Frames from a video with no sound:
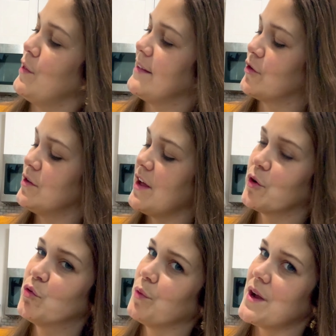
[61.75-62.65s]
That's another
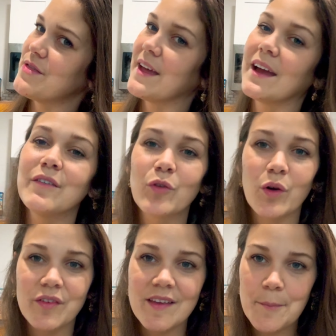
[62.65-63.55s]
great thing. And of
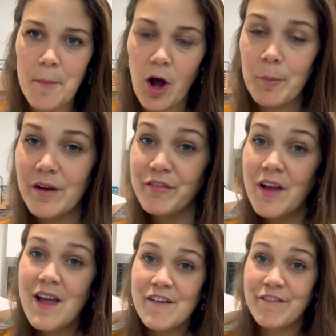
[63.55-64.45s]
course, as a mom of
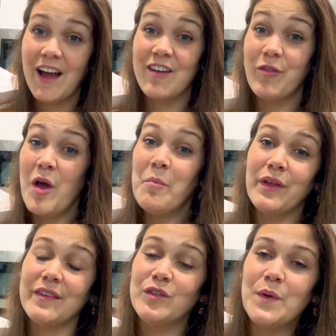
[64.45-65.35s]
5
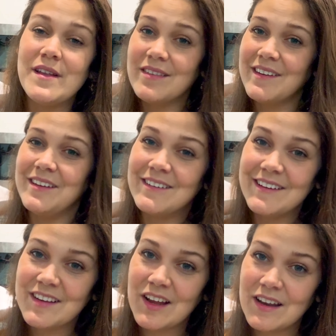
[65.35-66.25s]
plus twins, you know,
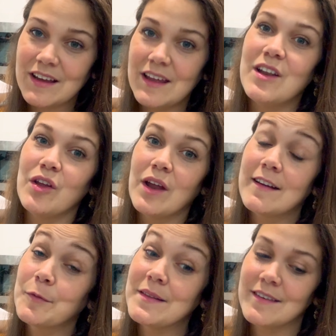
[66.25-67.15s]
it's gonna get
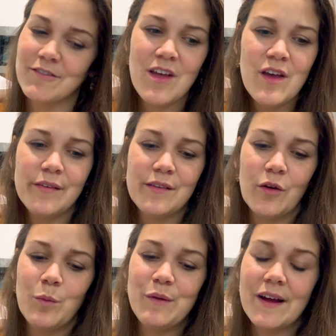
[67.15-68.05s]
expensive.
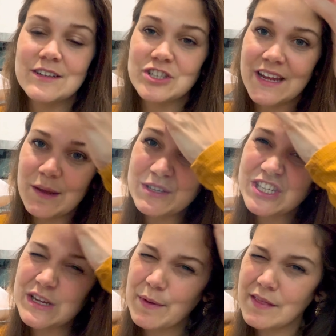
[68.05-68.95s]
So we've got to try to keep it
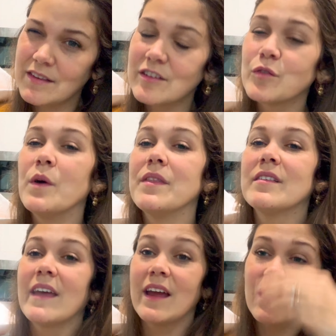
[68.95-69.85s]
cheap, and this is just one that's
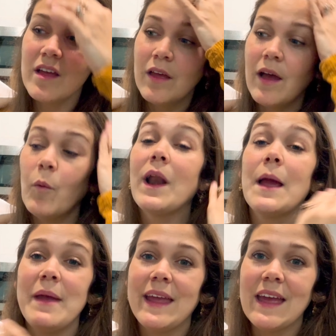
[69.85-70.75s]
when I
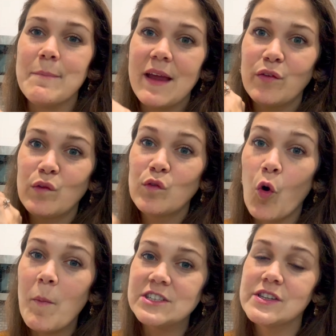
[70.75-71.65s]
make it, it makes so
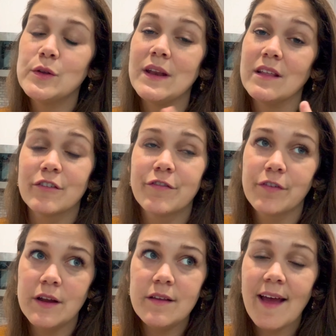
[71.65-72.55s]
much that you can either
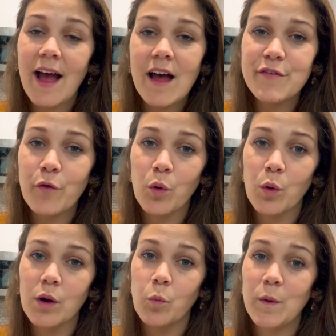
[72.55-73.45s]
freeze half
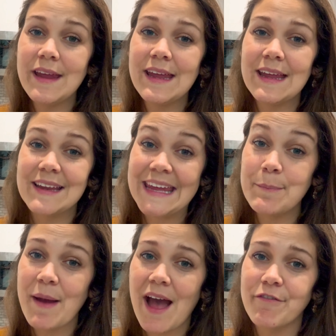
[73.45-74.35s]
or we
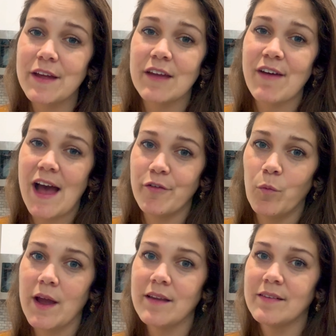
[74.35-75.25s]
keep half and give half away.